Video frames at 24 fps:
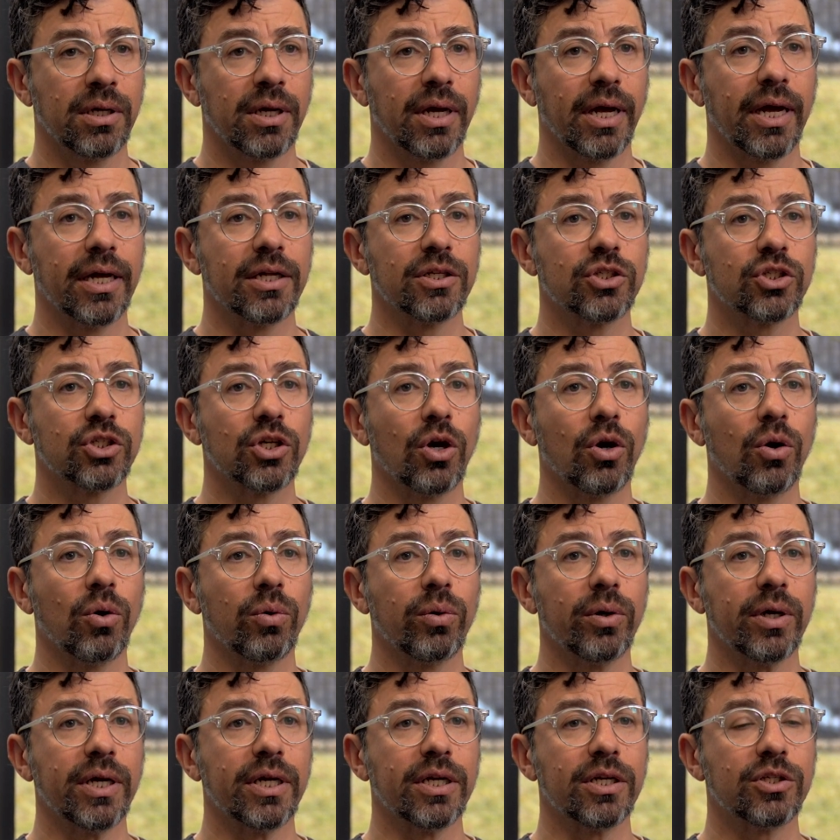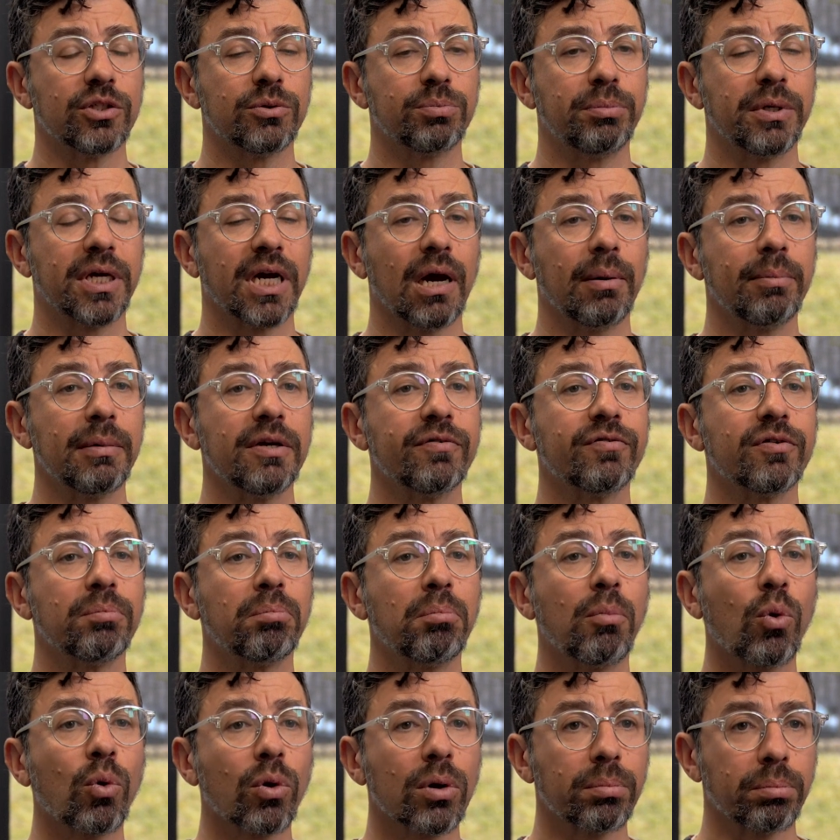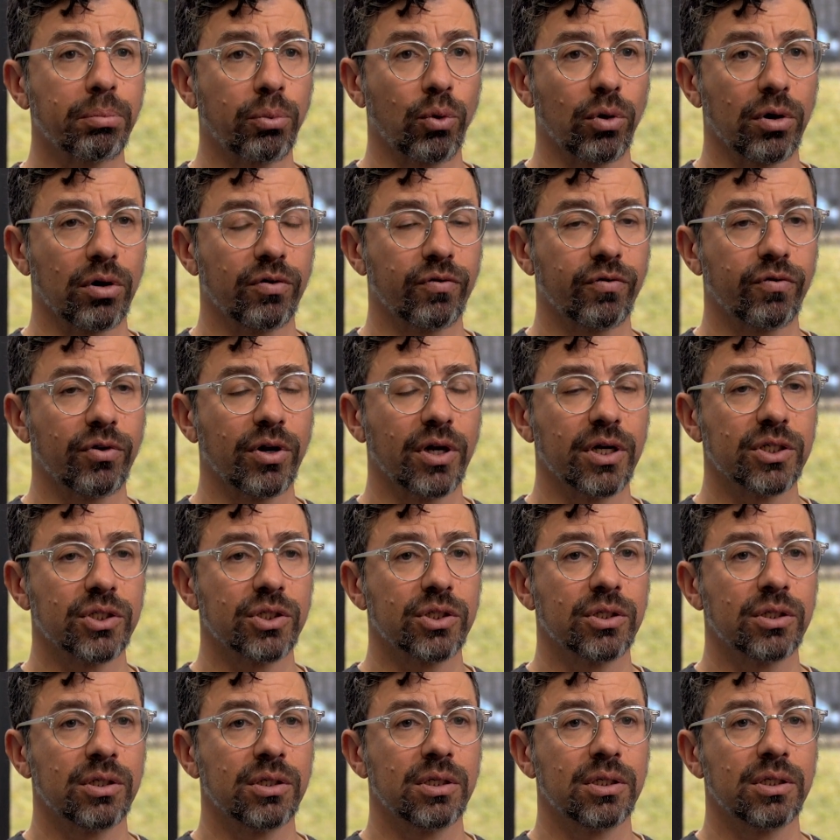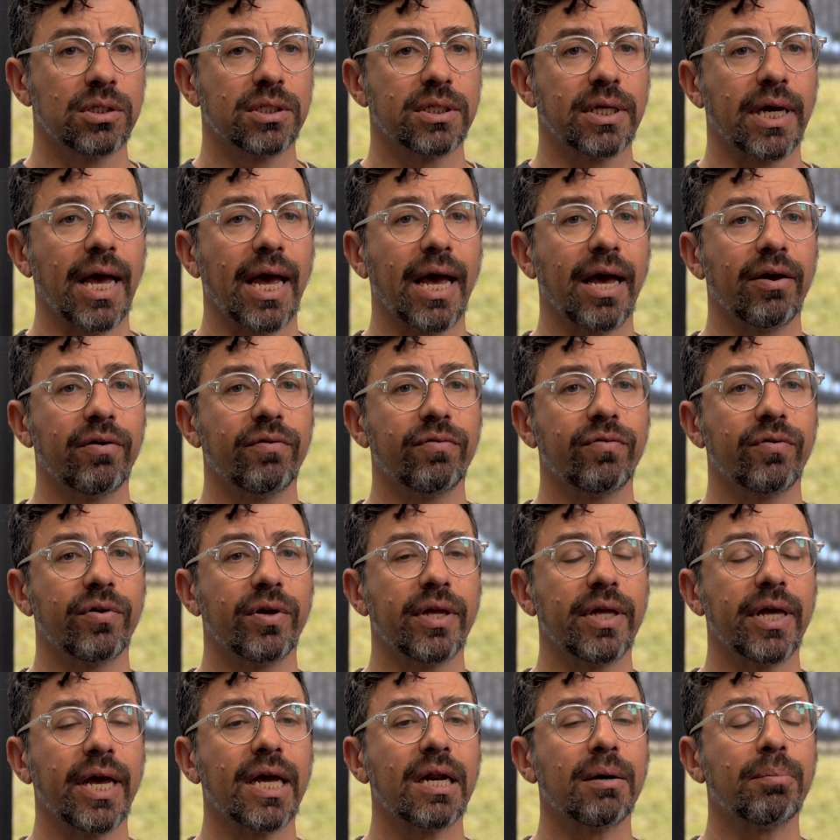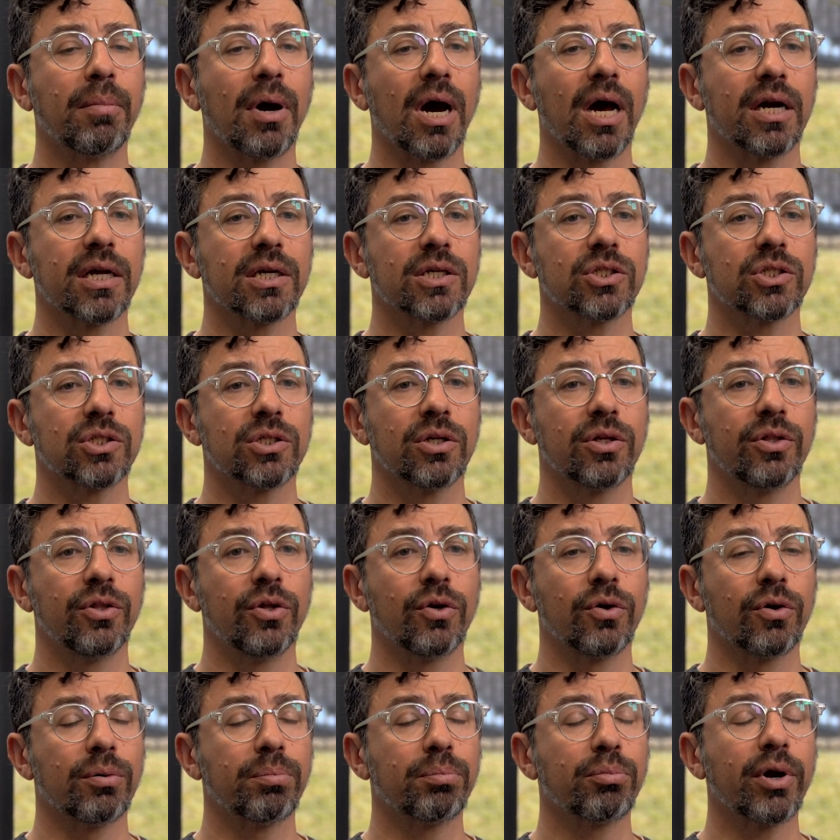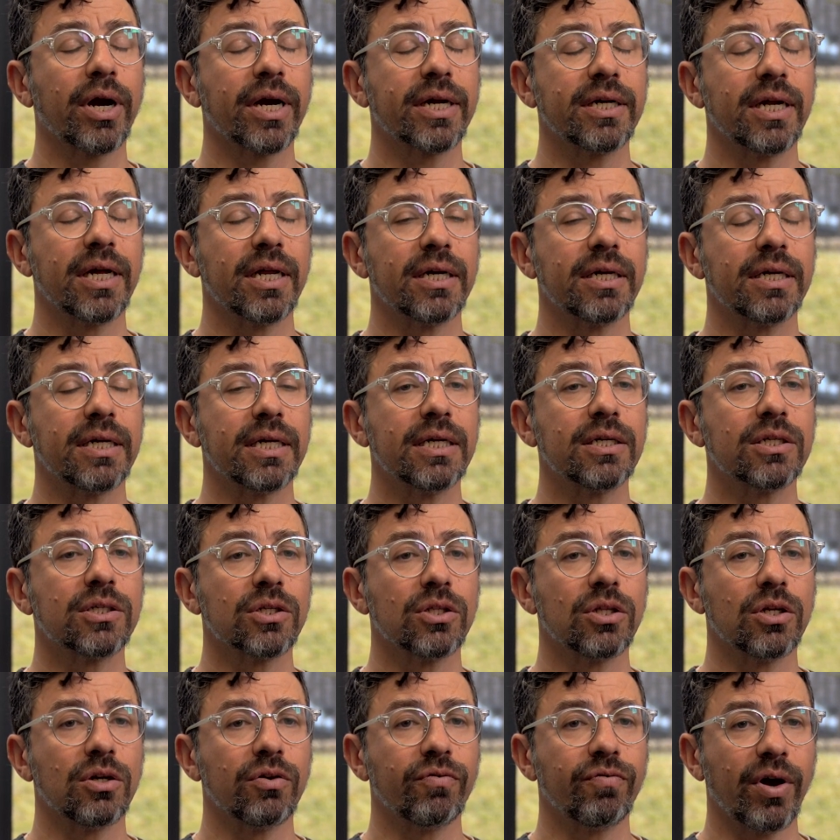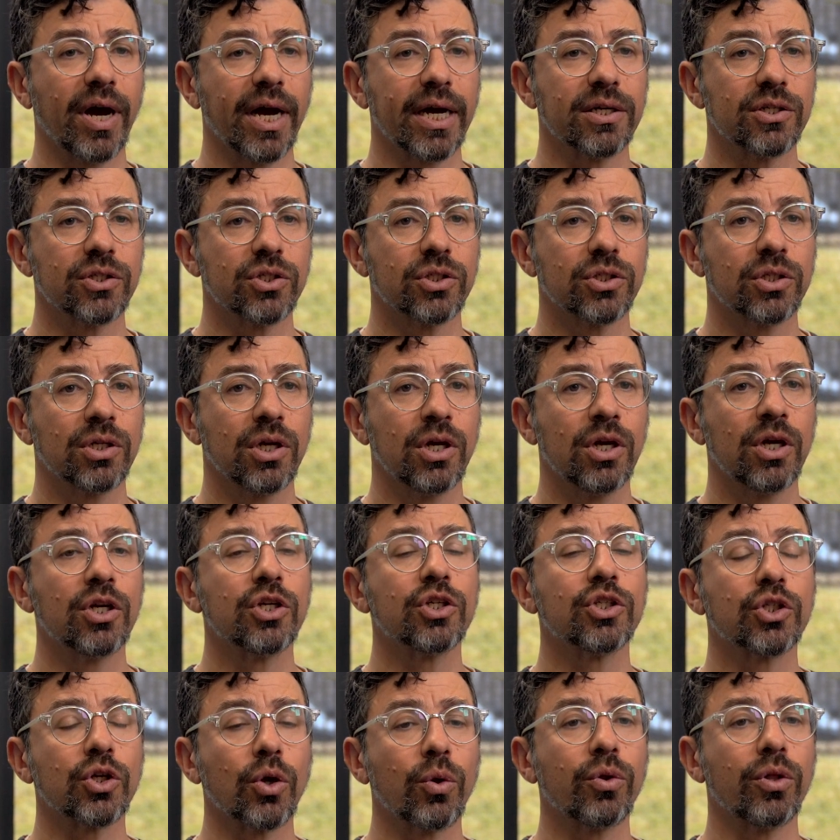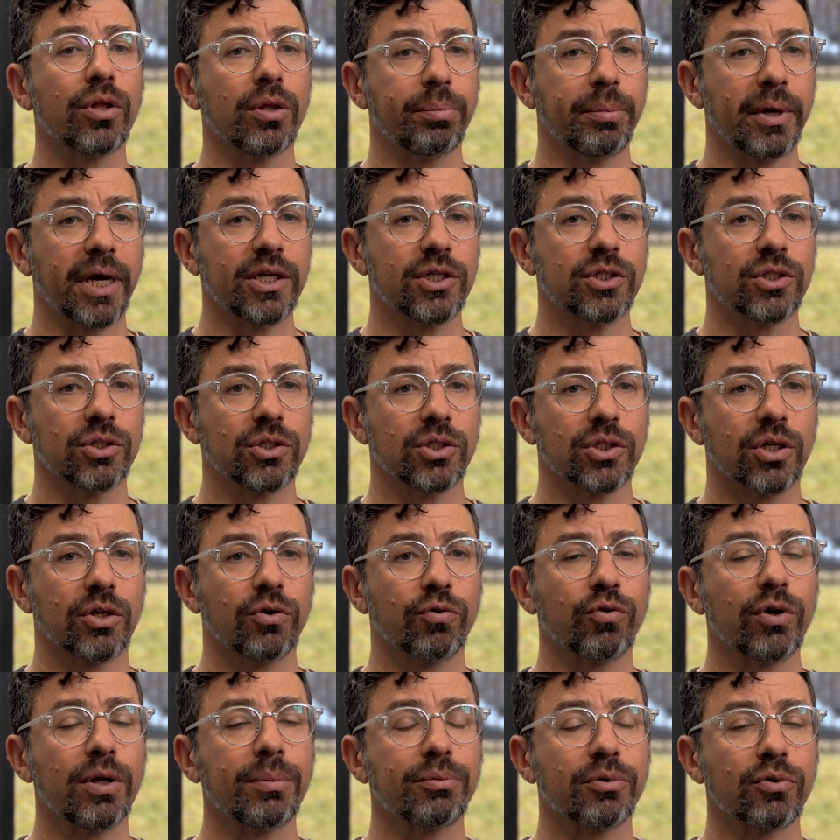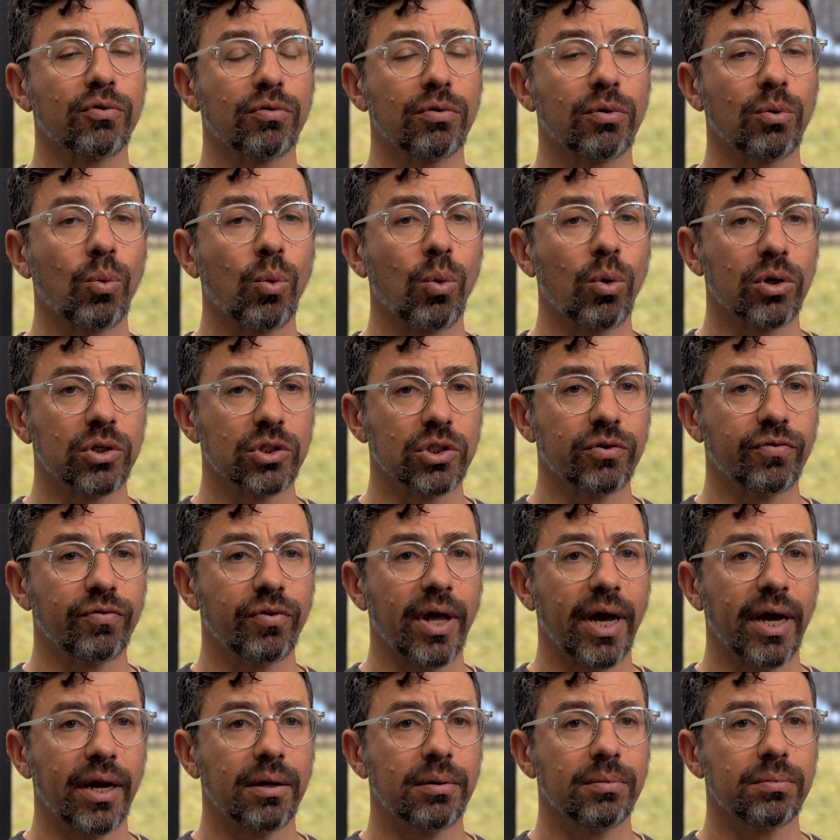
And so it's become even more important for us to have antibiotics that are impregnated into the device so that the patients can reap the rewards of that.